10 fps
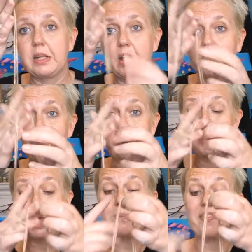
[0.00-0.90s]
line of copper
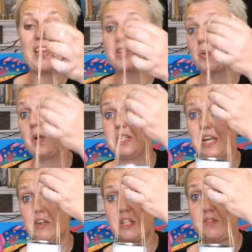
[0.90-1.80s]
tape, and that's quite
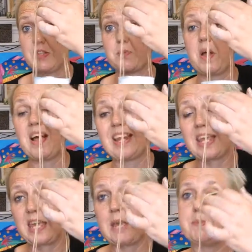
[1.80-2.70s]
decorative as well, and it
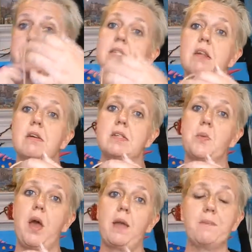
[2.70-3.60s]
keeps the slugs
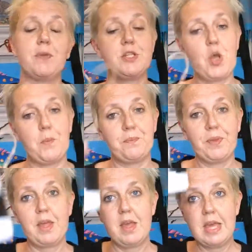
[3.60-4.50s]
away. So,
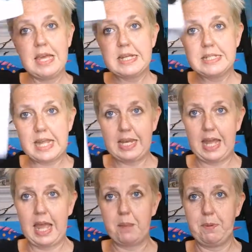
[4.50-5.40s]
tin
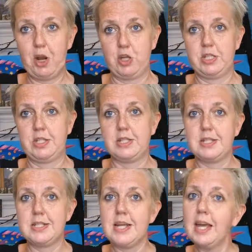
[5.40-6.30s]
can planters
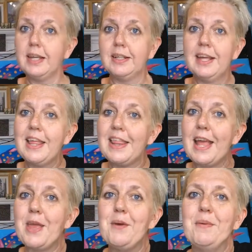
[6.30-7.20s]
today.
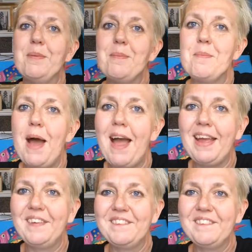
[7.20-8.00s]
Thank you. Bye.